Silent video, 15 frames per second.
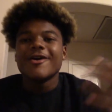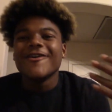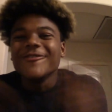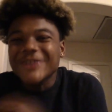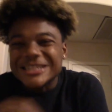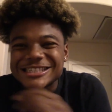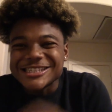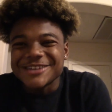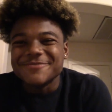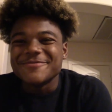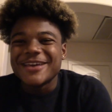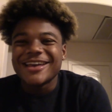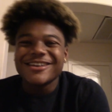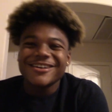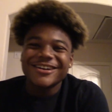What's up,
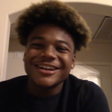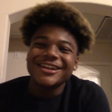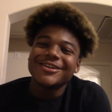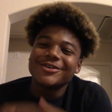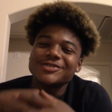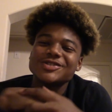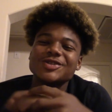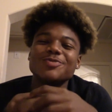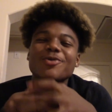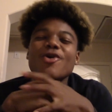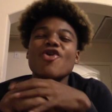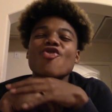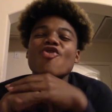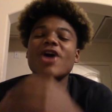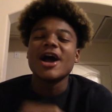man? You already know it's your
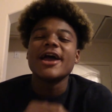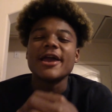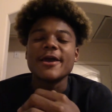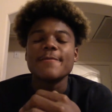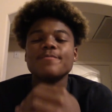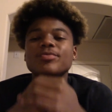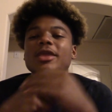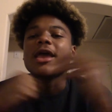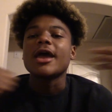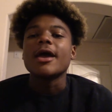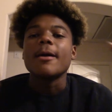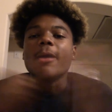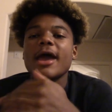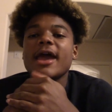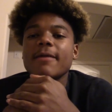boy Ryan.
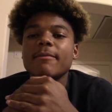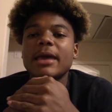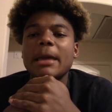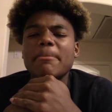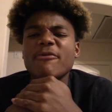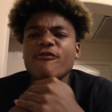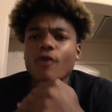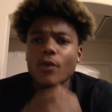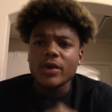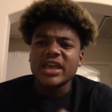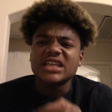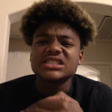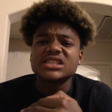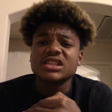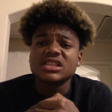Hey, man, before we
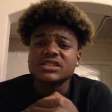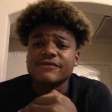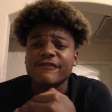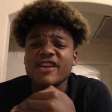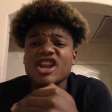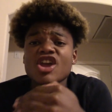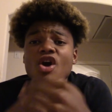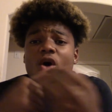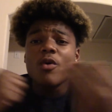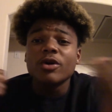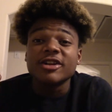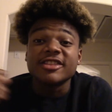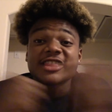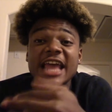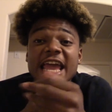get into this video, I
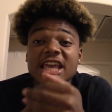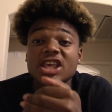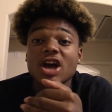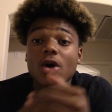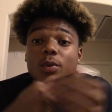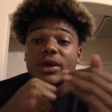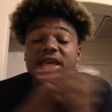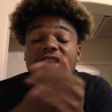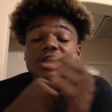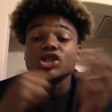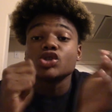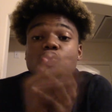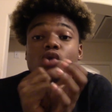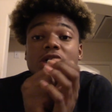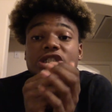want to thank y'all. We hit the
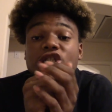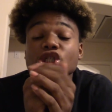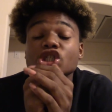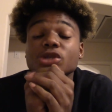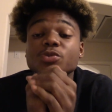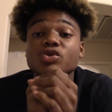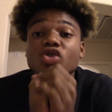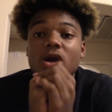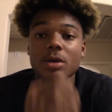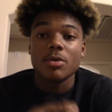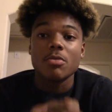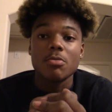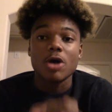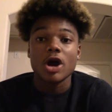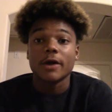200
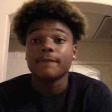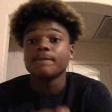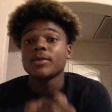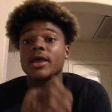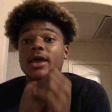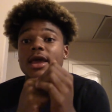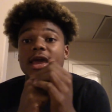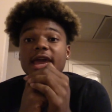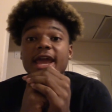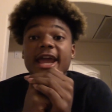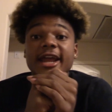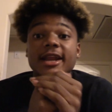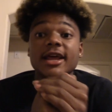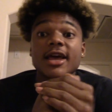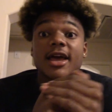subscriber mark,
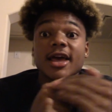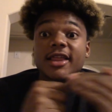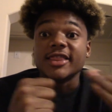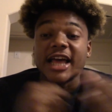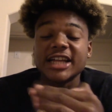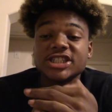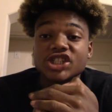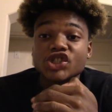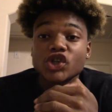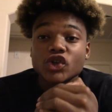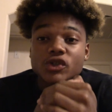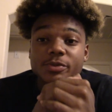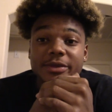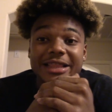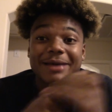and that just
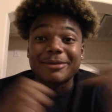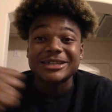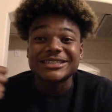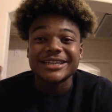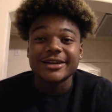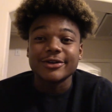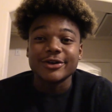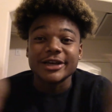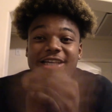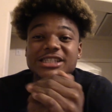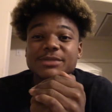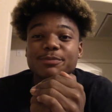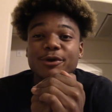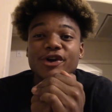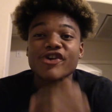shows me that my channel
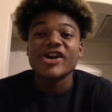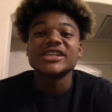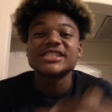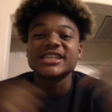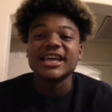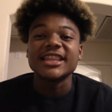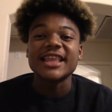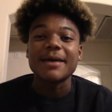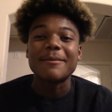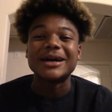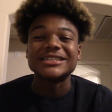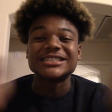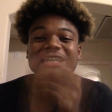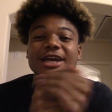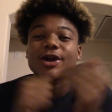is progressing and that
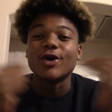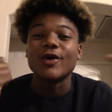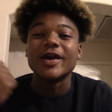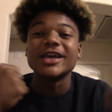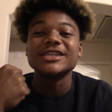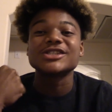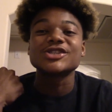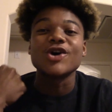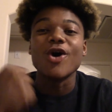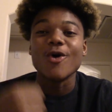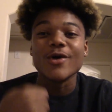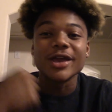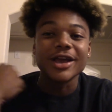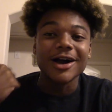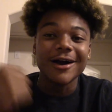my channel is
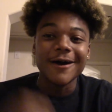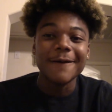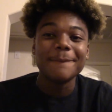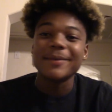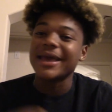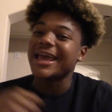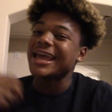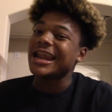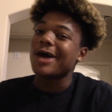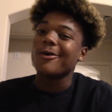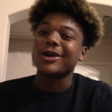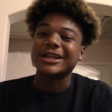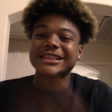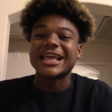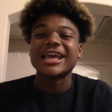going up, and I
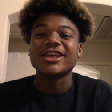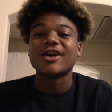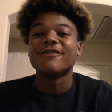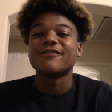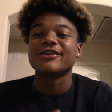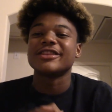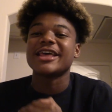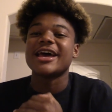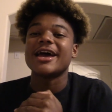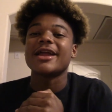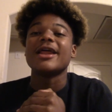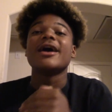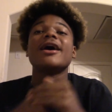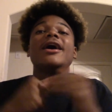want to thank y'all for that.